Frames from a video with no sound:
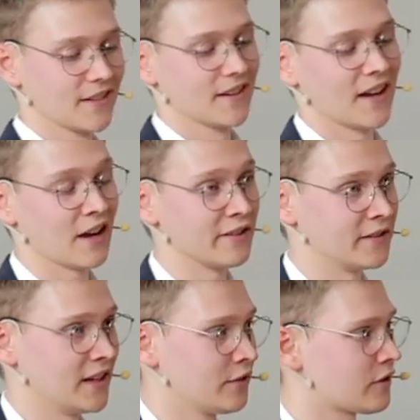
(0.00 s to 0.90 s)
having
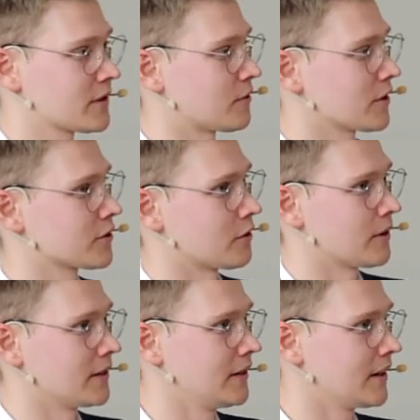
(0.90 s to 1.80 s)
the infrastructure
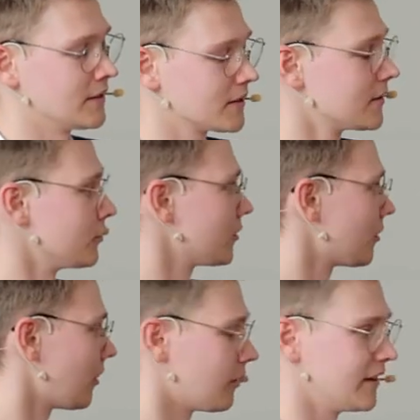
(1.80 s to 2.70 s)
ready and not
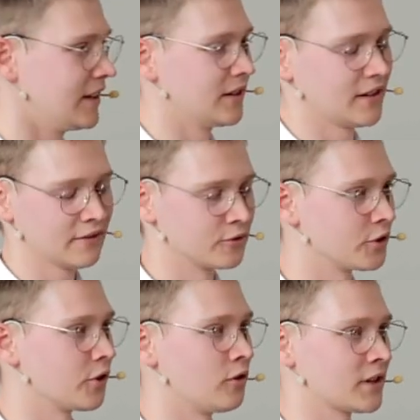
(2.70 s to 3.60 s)
even
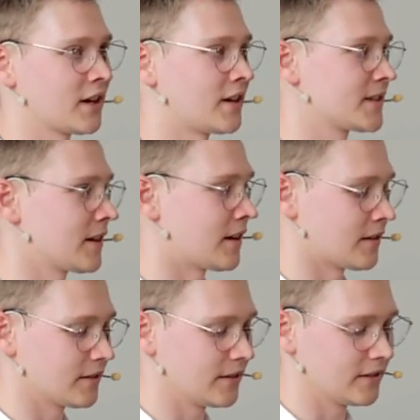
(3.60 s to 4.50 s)
not all cars
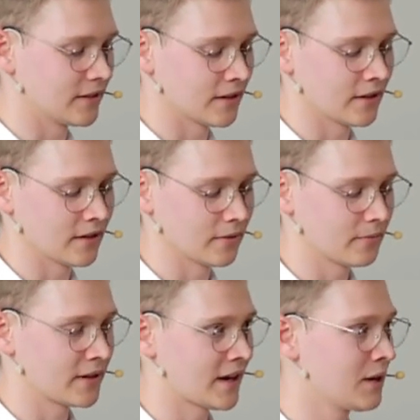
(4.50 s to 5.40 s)
are uh,
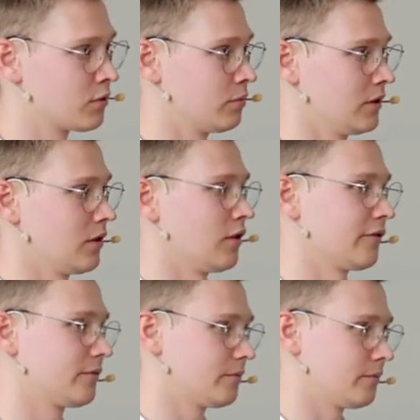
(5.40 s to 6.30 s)
capable
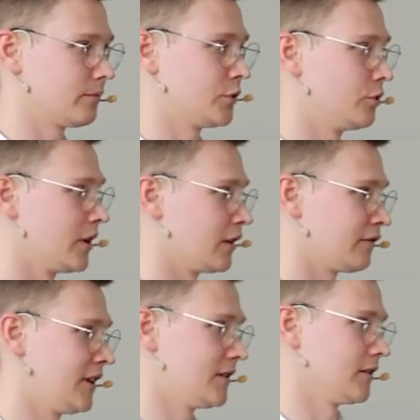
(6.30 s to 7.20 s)
of doing a
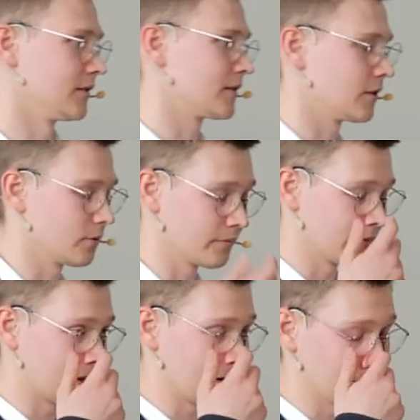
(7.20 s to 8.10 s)
feed in. So
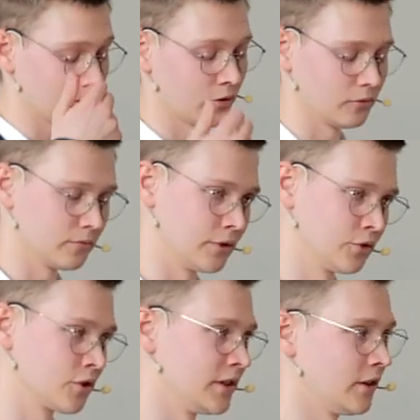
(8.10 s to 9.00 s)
they
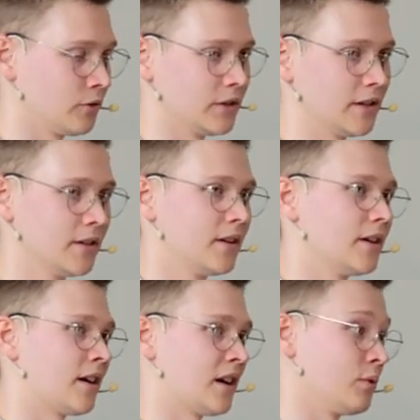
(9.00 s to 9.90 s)
usually only
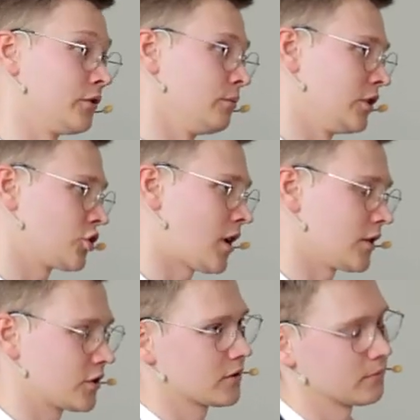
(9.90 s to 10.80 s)
are able to be
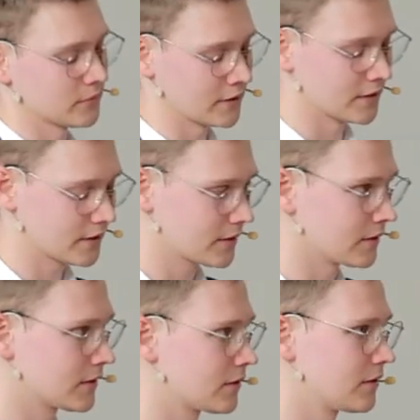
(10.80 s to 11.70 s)
charged. This is,
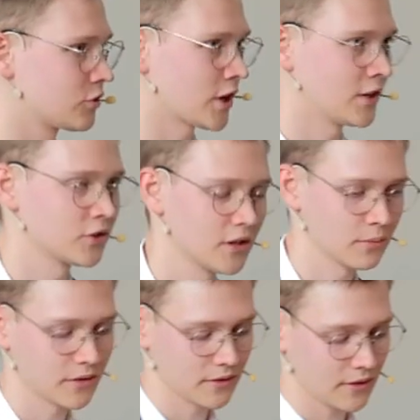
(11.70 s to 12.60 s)
is changing,
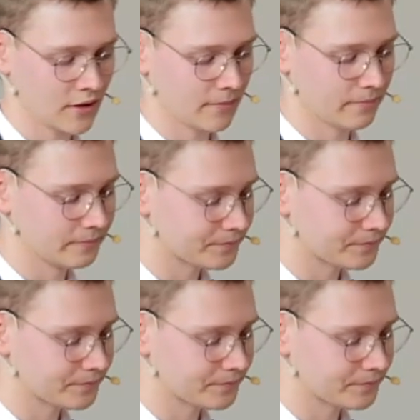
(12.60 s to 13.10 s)
but um,